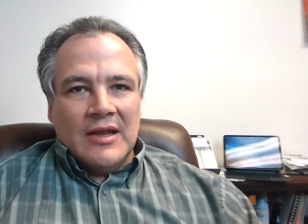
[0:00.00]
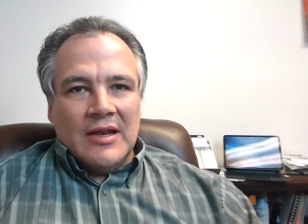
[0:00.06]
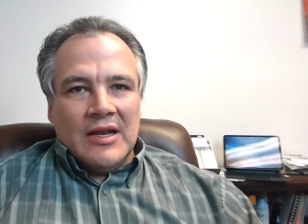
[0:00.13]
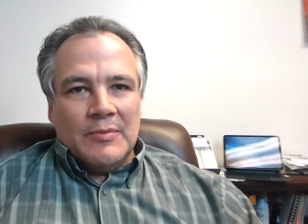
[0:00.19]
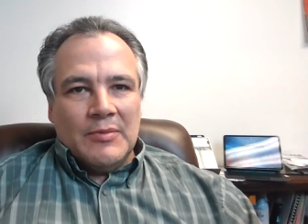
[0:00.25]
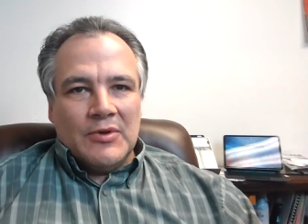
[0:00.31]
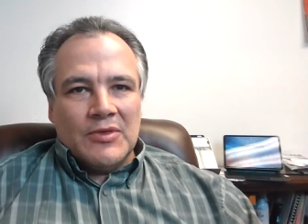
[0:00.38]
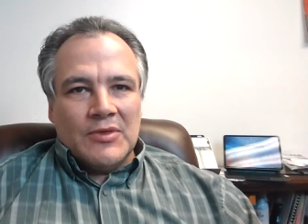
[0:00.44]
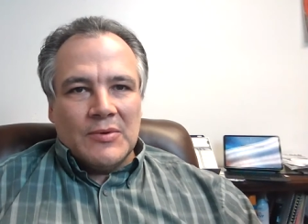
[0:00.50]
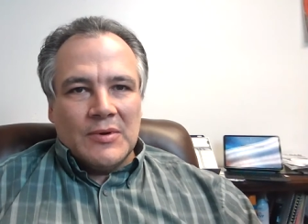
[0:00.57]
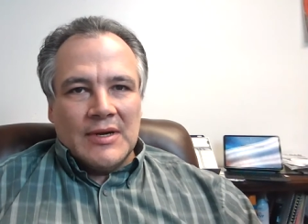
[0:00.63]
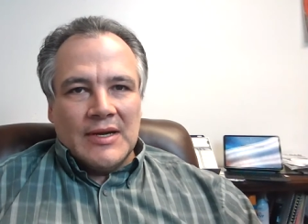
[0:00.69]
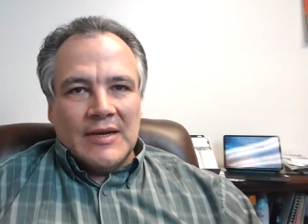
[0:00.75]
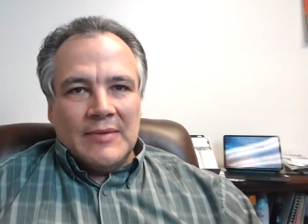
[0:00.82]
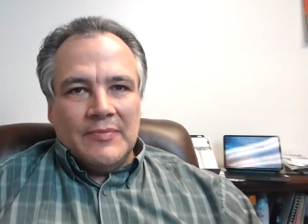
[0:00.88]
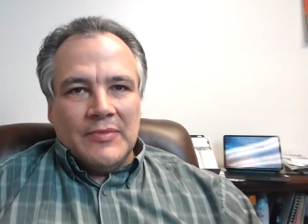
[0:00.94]
Number
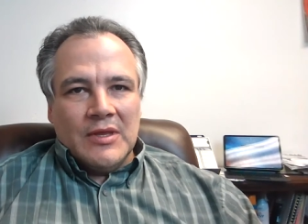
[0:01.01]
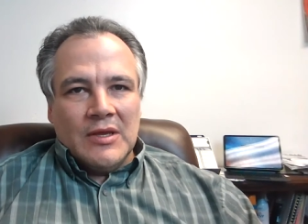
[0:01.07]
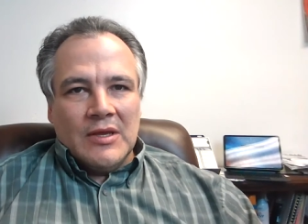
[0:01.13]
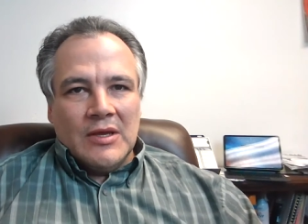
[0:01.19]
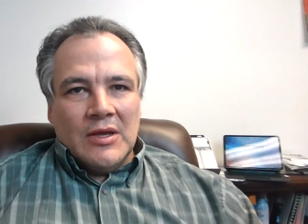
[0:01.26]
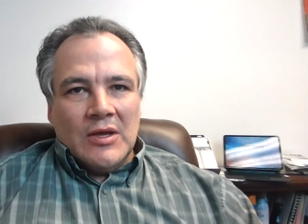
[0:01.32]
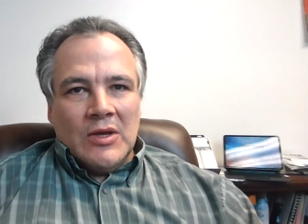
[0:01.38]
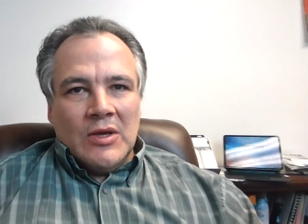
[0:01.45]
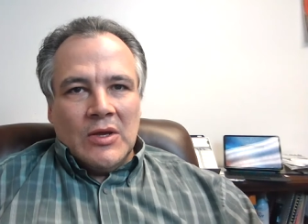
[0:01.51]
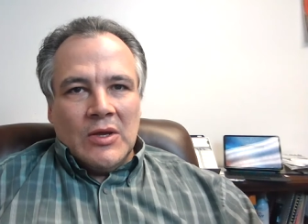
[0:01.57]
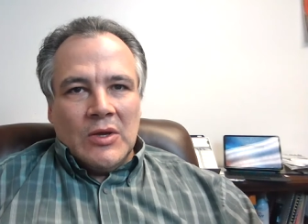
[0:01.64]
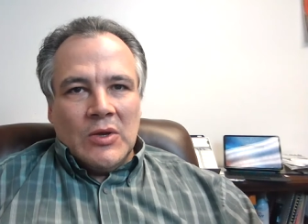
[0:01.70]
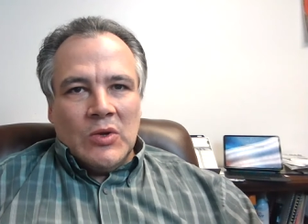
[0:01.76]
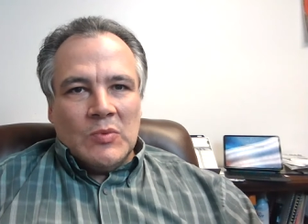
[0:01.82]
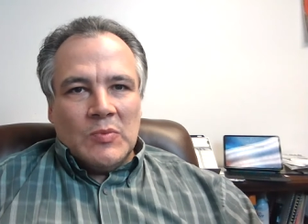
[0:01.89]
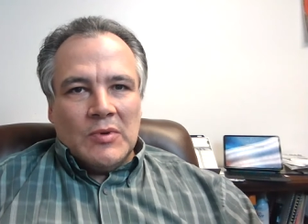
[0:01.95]
three,
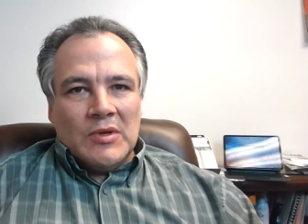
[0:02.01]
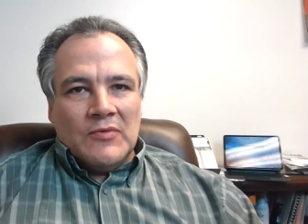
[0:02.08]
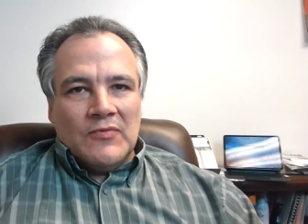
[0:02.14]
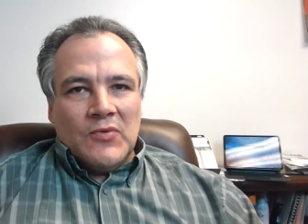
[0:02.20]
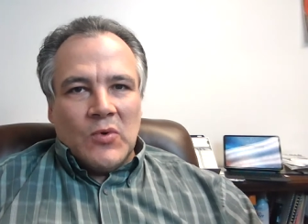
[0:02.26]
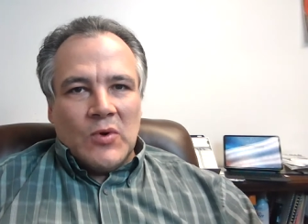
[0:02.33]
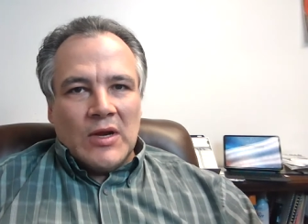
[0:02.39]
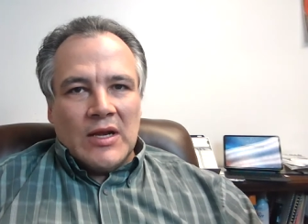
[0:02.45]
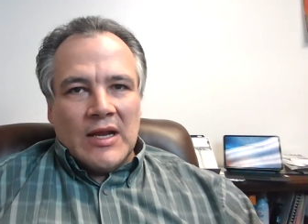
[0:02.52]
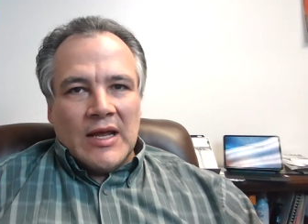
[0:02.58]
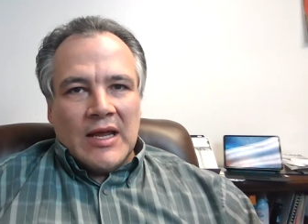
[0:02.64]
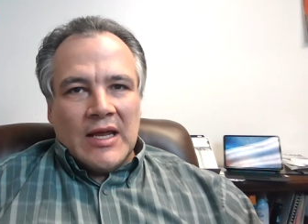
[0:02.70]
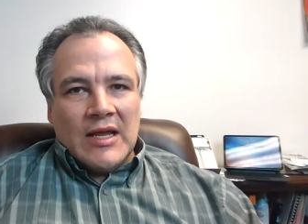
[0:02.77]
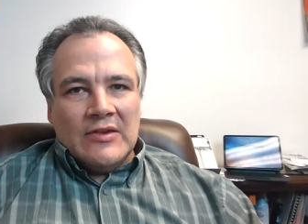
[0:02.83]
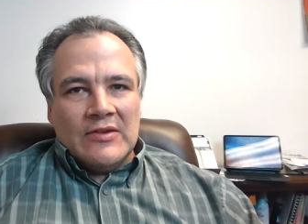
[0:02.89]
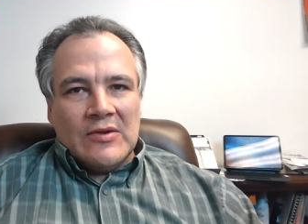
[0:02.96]
who spent 40
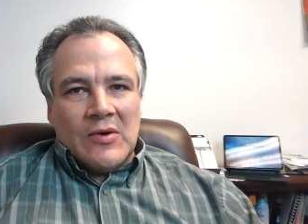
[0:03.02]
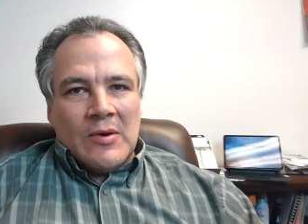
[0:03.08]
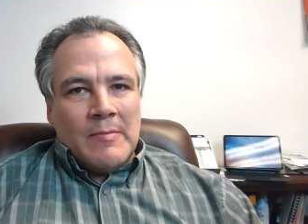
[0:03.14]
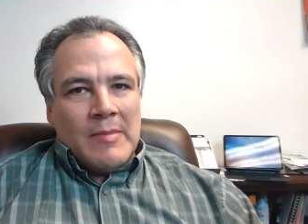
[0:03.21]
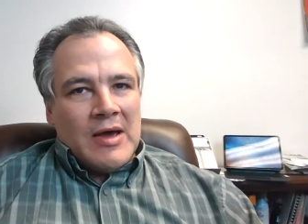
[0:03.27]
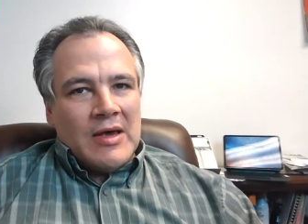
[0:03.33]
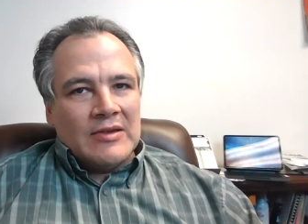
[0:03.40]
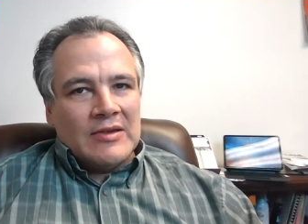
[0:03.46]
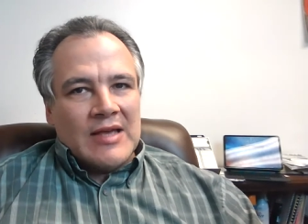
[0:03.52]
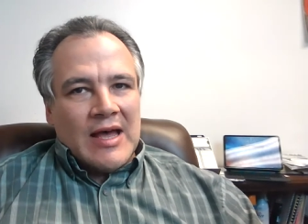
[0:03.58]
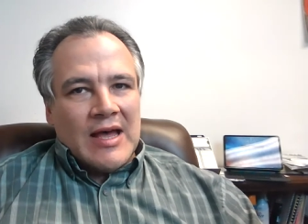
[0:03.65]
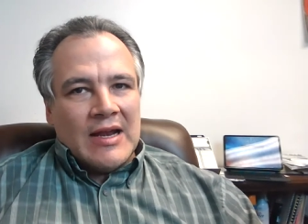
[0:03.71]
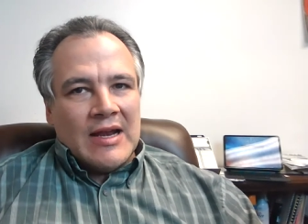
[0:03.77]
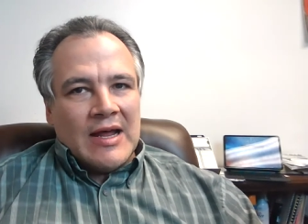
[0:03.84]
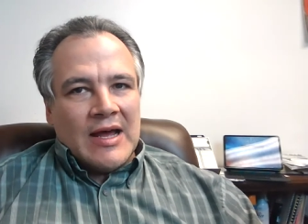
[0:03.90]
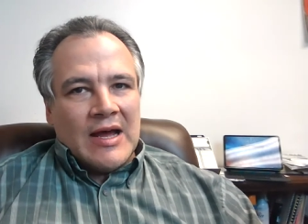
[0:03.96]
days on Mount
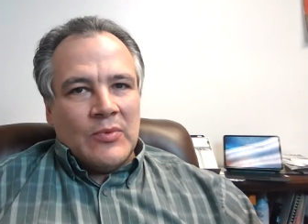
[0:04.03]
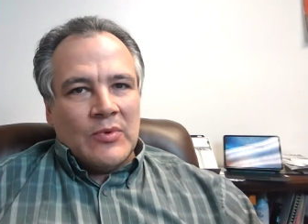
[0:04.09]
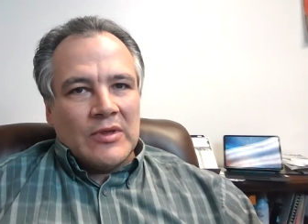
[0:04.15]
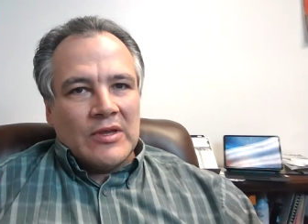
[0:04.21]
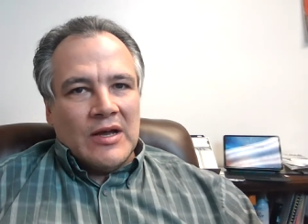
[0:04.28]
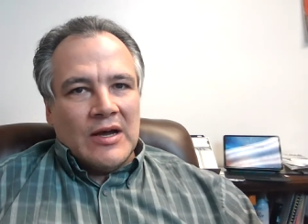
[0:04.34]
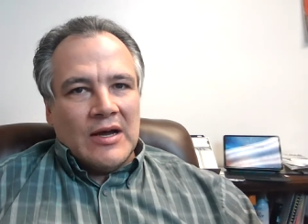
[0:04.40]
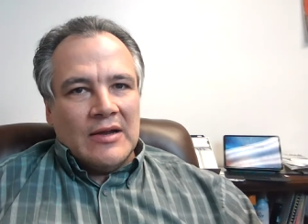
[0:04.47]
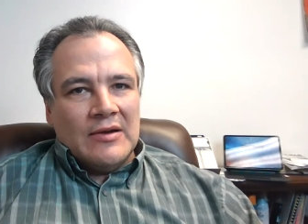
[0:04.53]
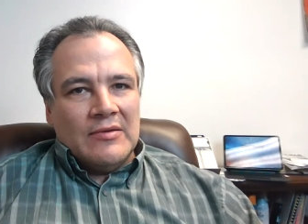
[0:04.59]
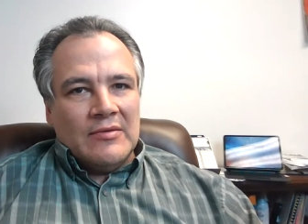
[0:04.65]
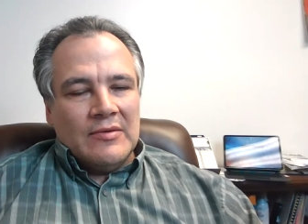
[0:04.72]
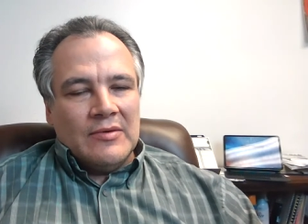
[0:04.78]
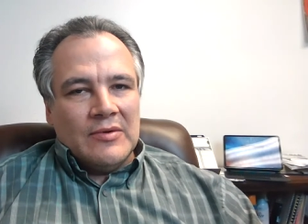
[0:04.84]
Sinai with God?